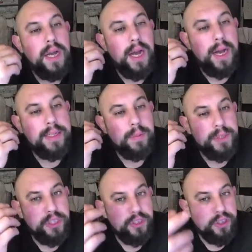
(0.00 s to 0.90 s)
And then when
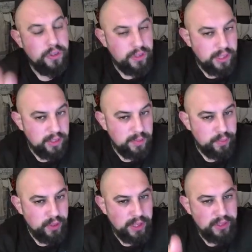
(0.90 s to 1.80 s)
you use
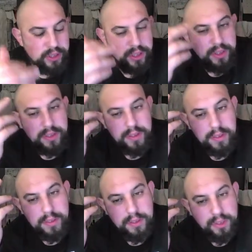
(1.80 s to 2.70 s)
Inspiration,
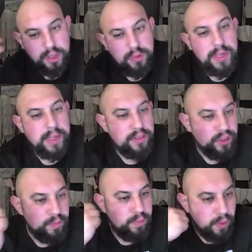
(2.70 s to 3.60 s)
you take
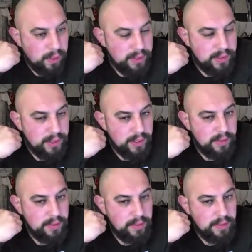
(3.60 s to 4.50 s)
two
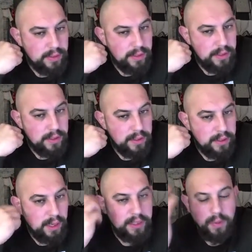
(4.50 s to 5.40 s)
prizes
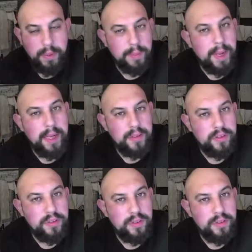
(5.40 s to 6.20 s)
and you win the match.